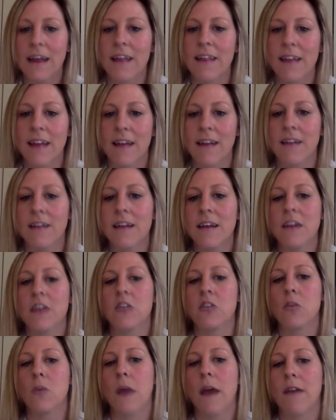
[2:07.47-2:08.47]
and then
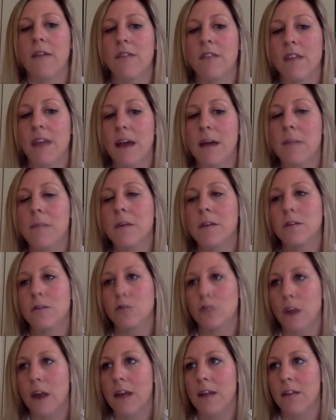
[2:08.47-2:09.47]
you have them
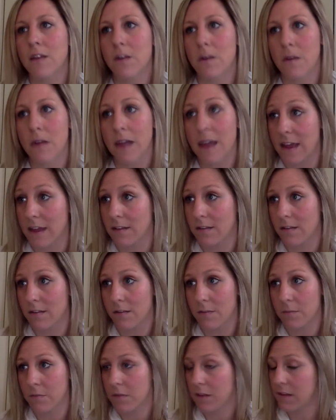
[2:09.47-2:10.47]
dry their hands.